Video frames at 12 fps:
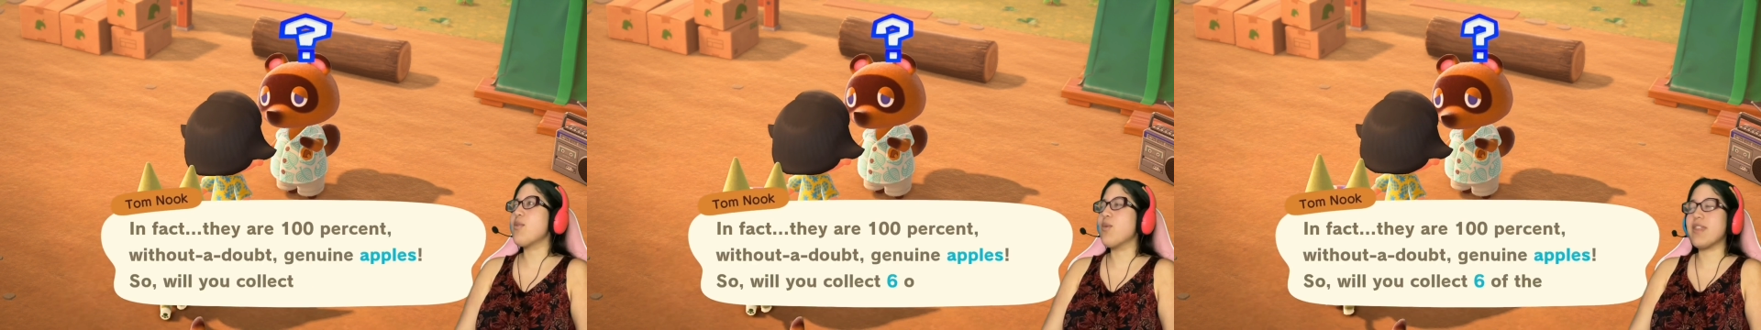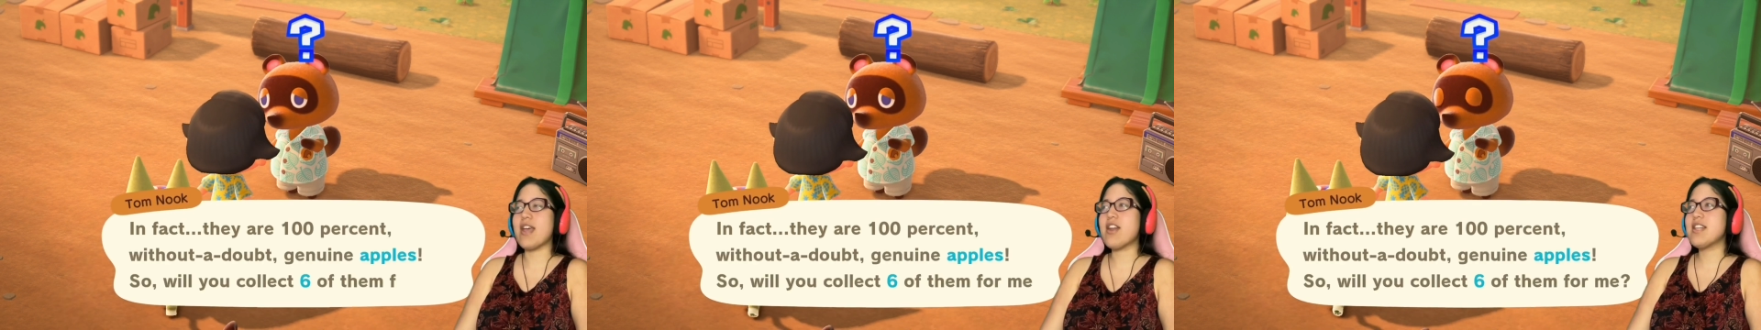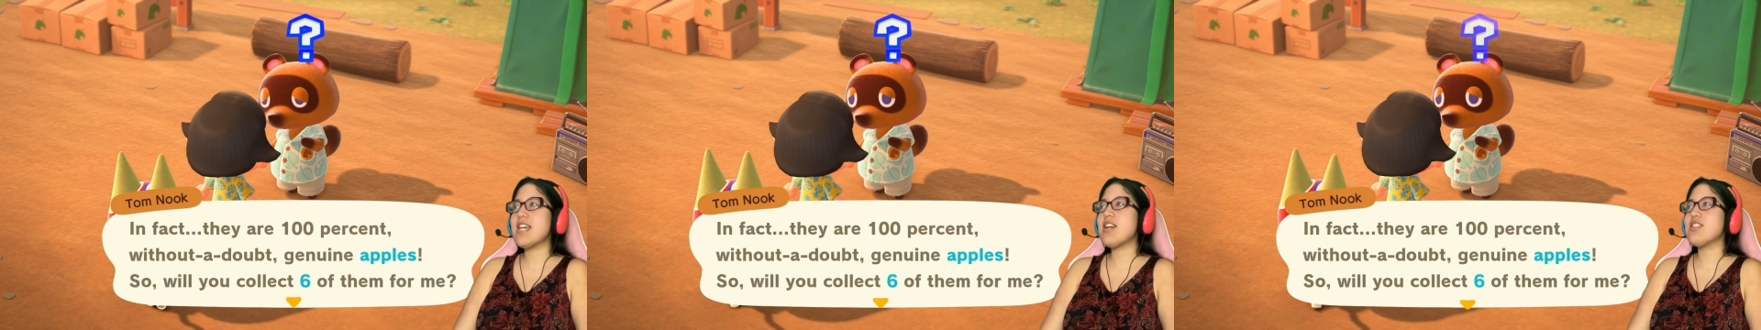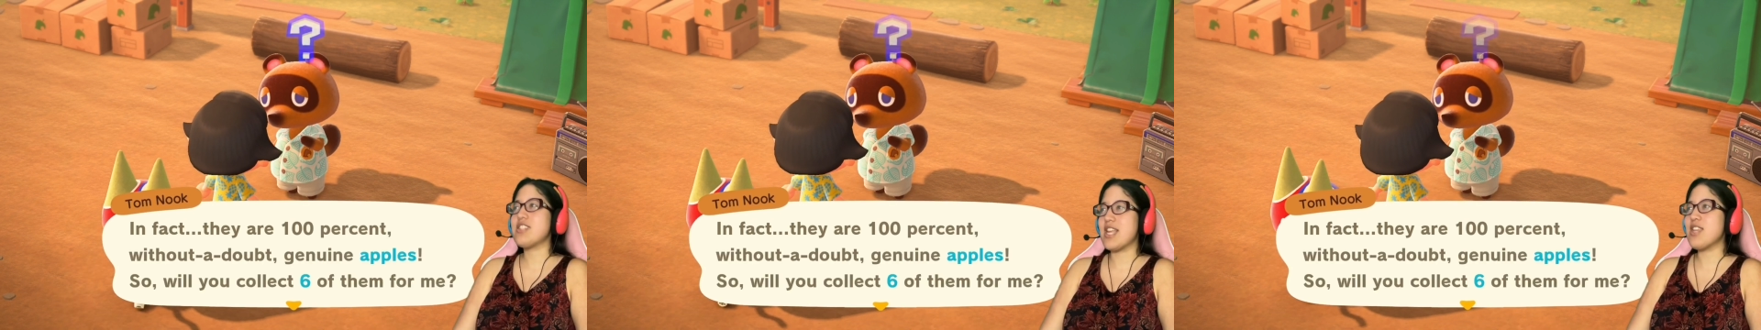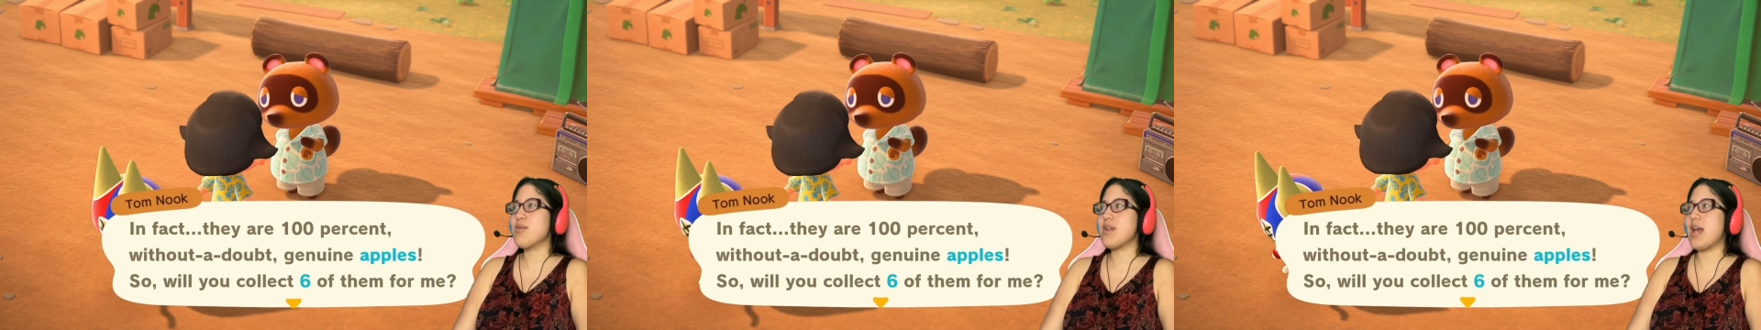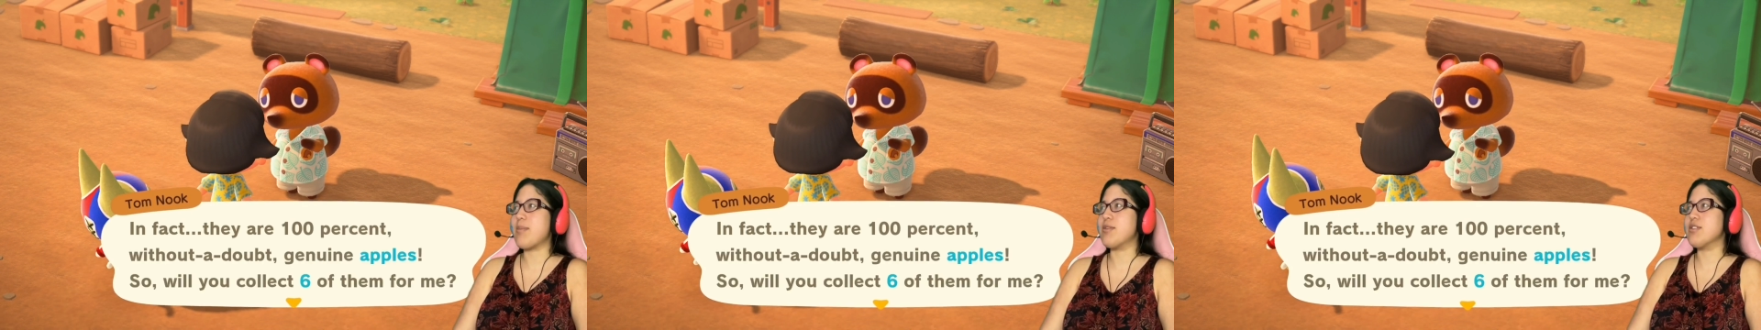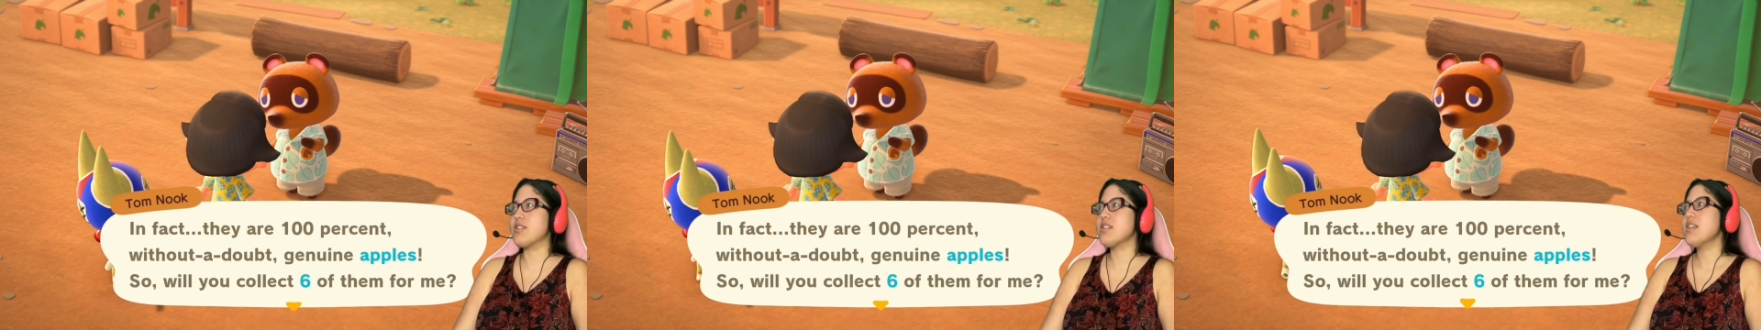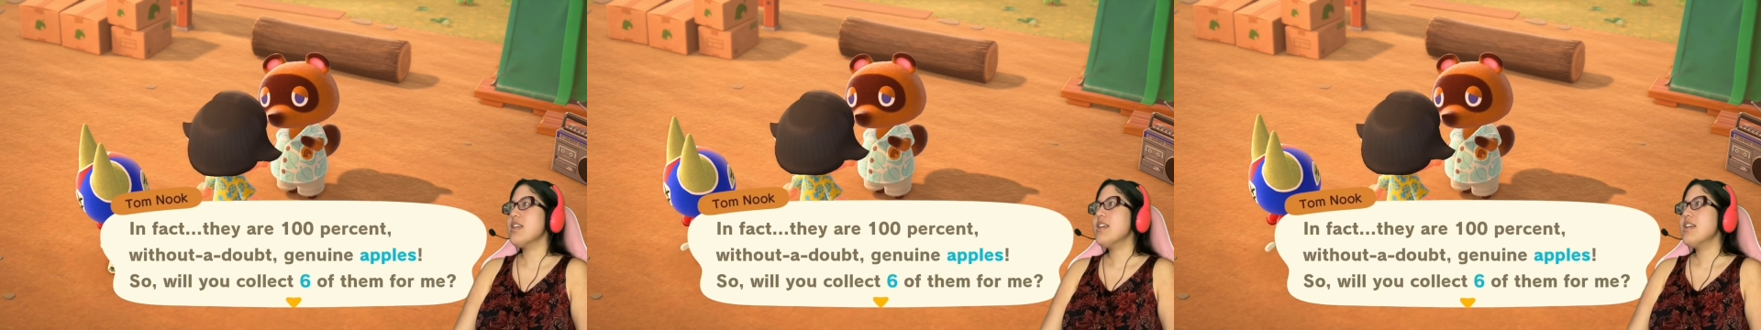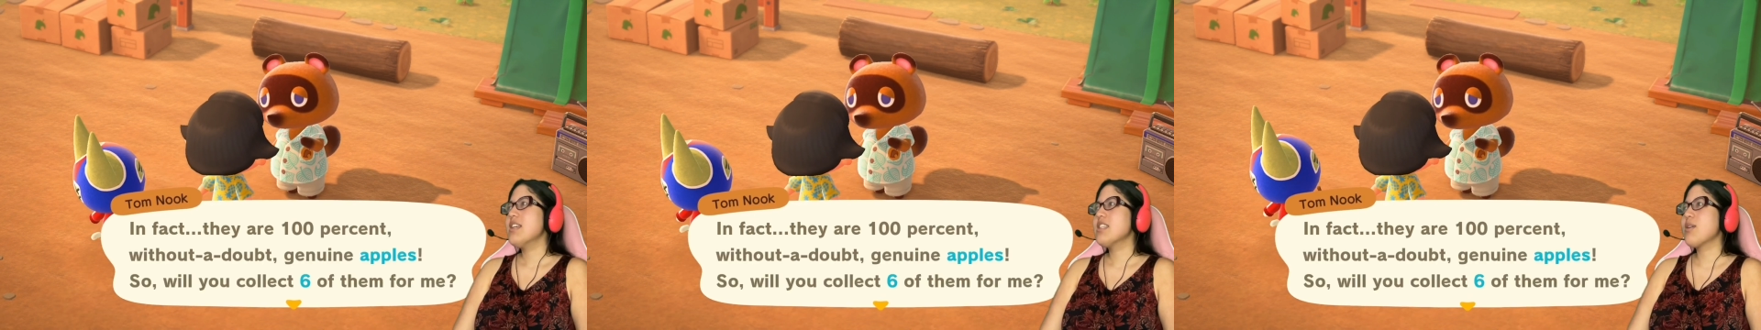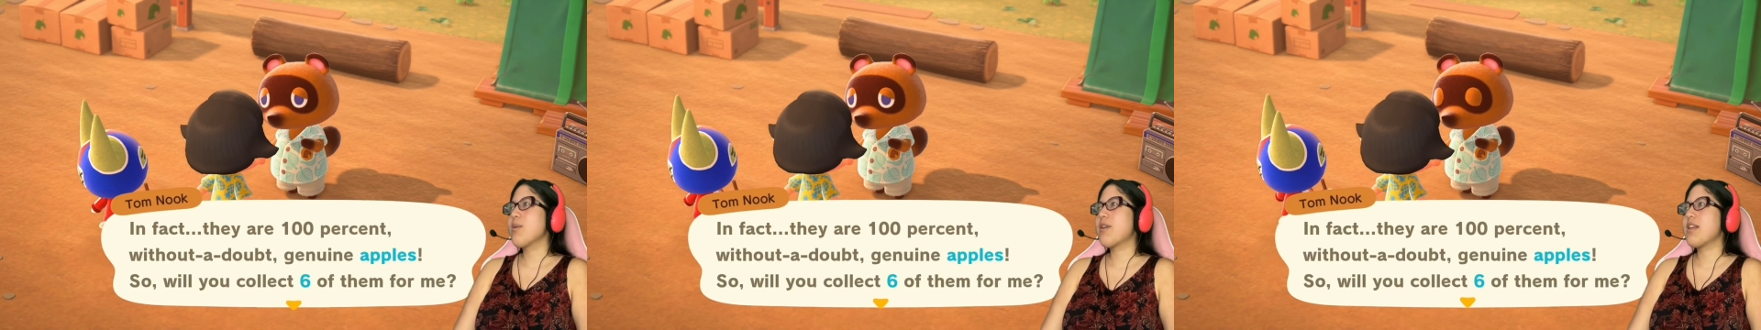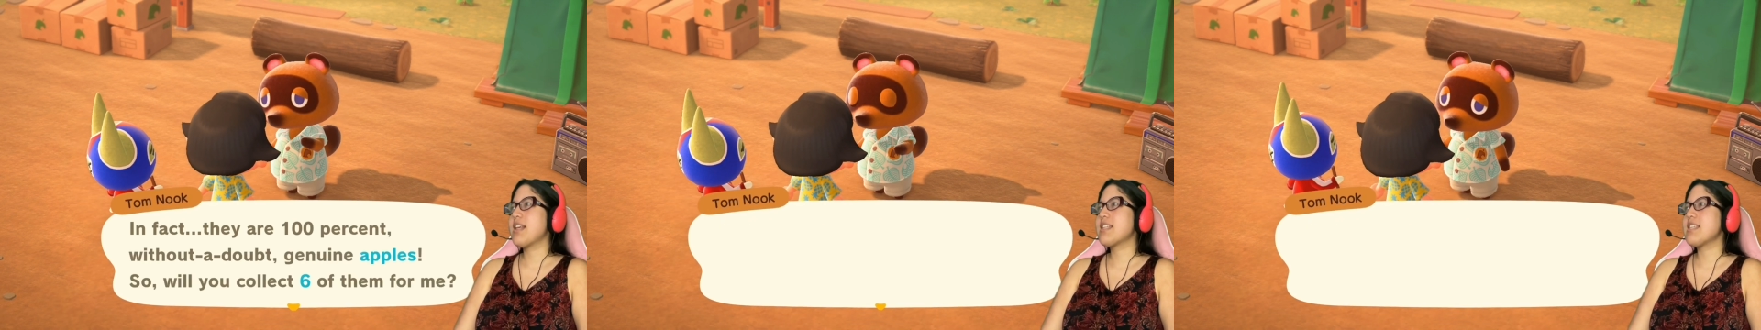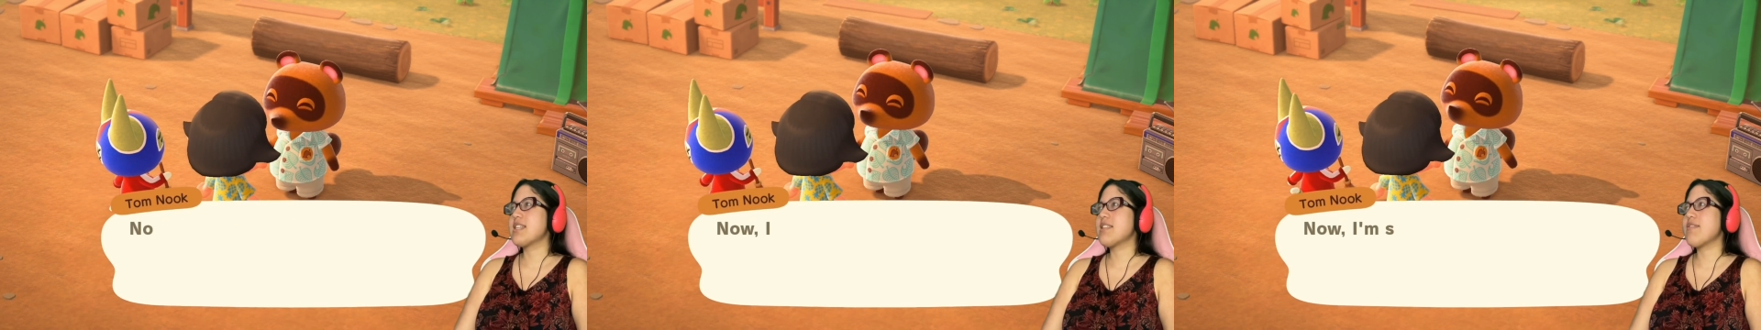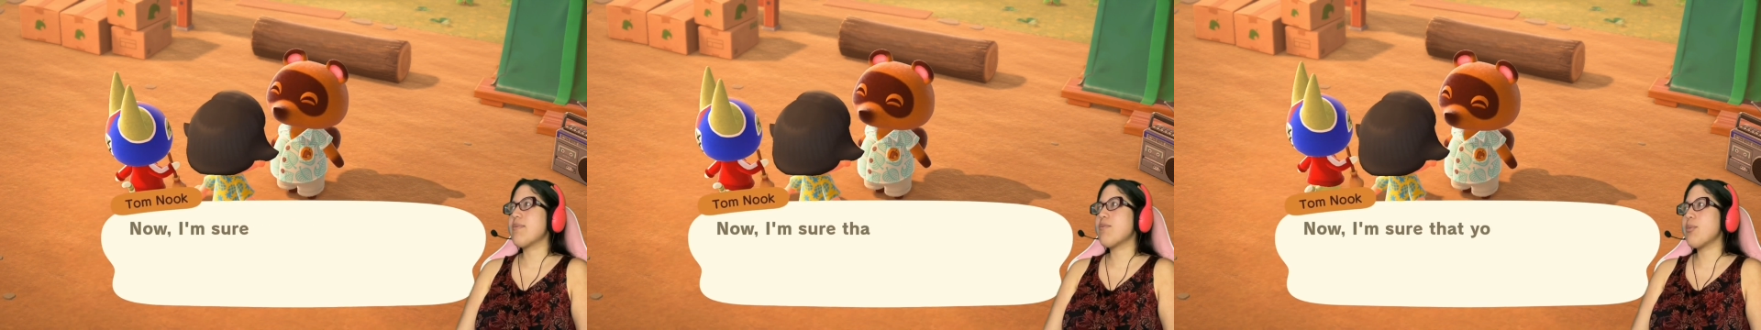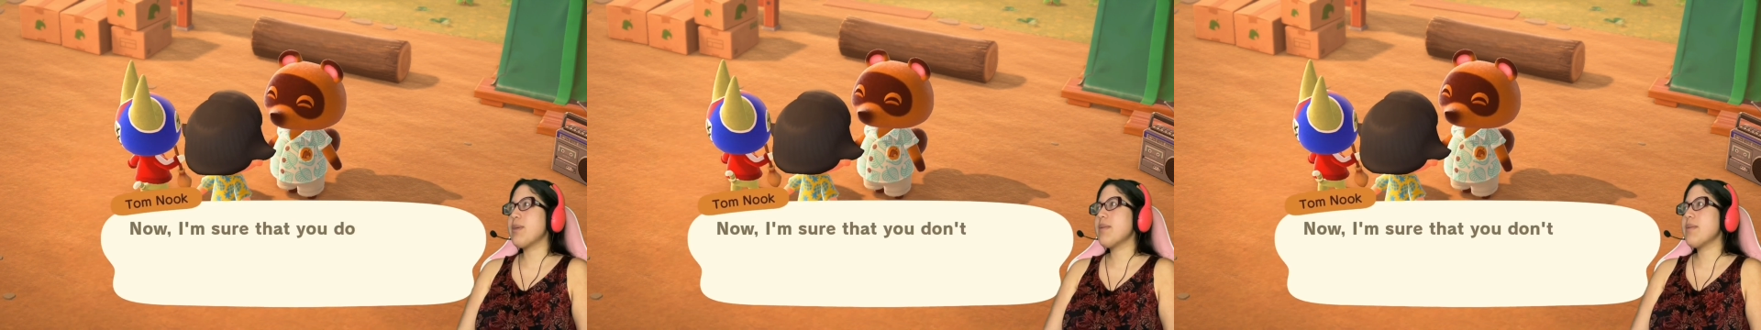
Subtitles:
without a doubt genuine apples. So will you collect 6 of them for me?